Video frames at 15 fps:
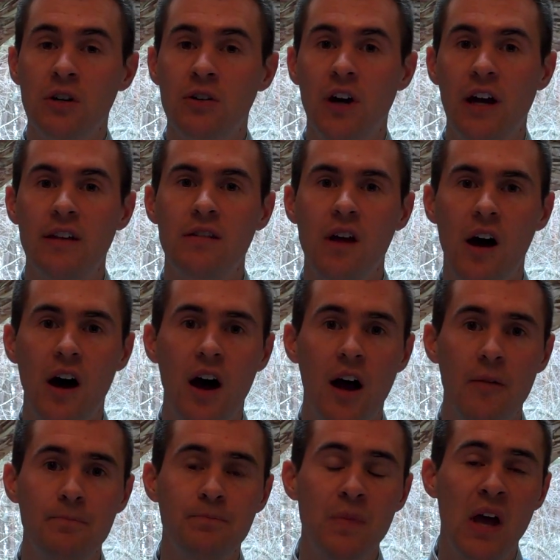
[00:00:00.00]
Okay,
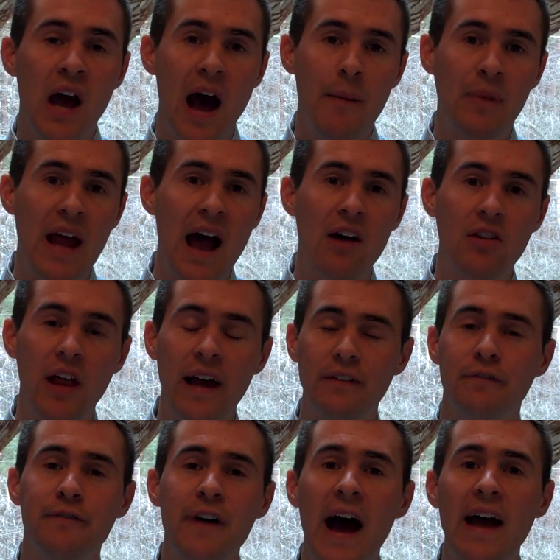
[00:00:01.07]
I'm going to
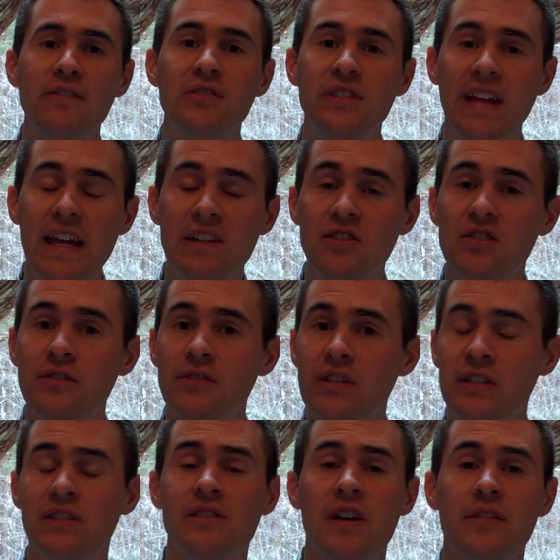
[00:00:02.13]
outline 5 stages of a
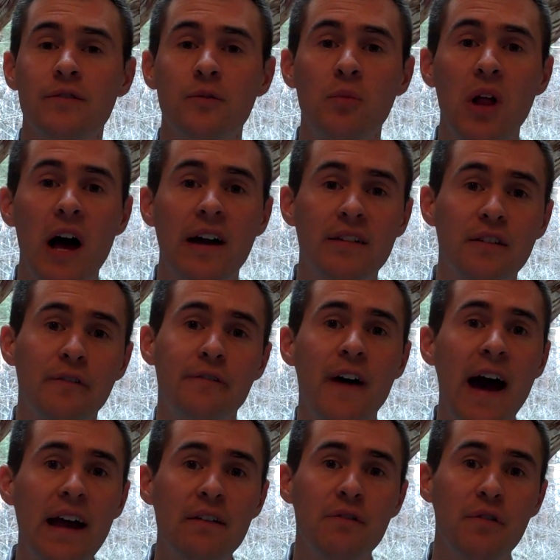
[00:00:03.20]
successful blog, and the
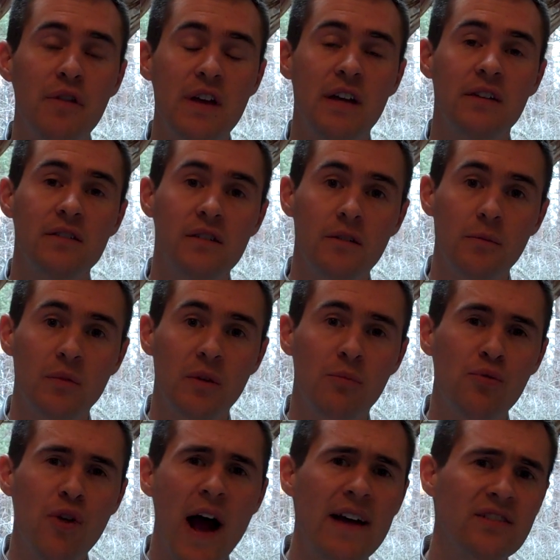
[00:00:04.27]
5 things, the
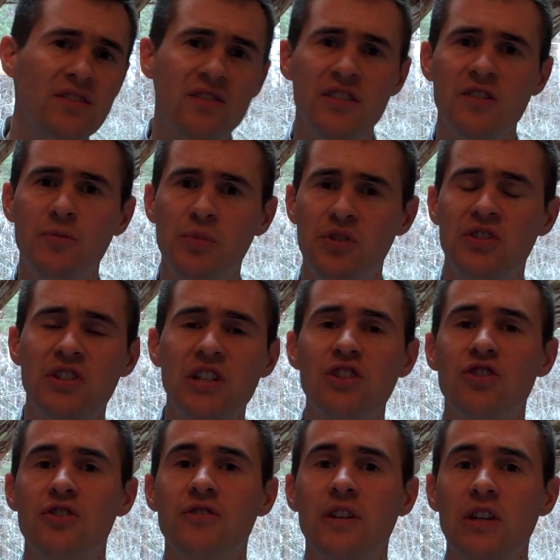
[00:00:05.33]
processes,
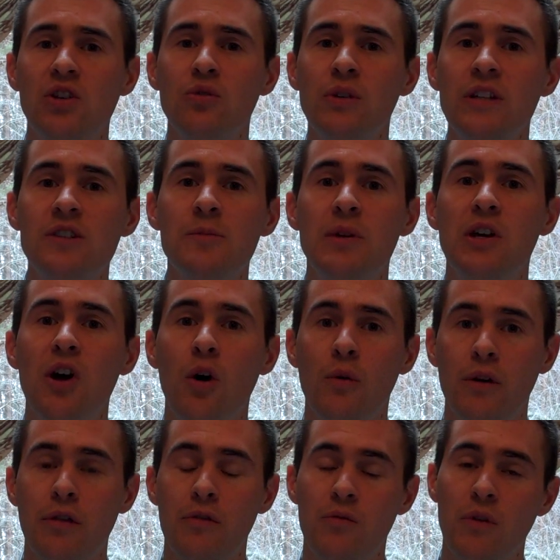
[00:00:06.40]
procedures that you need to be
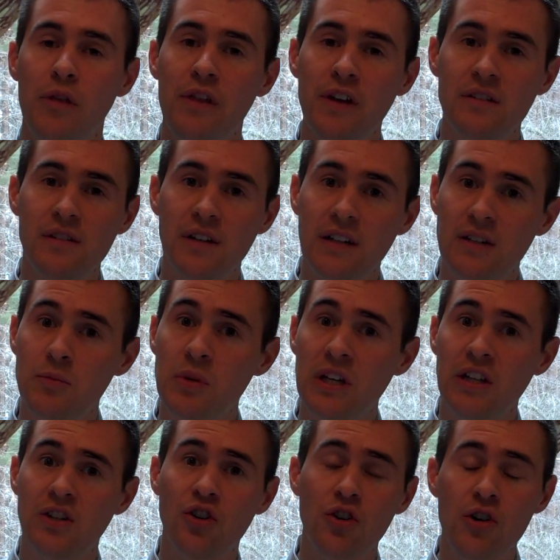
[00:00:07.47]
going through, the things that need to
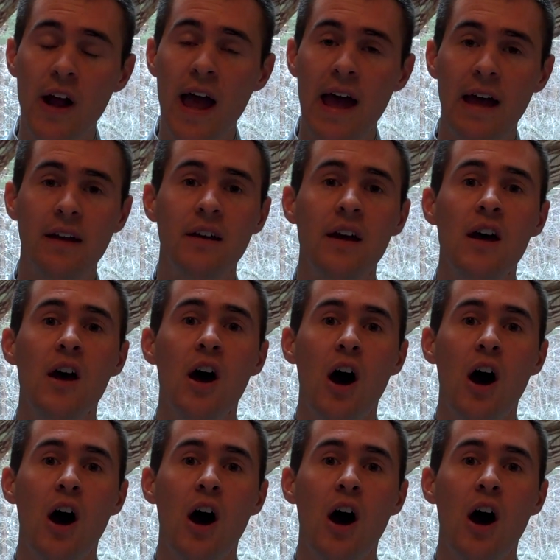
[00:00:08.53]
be in your head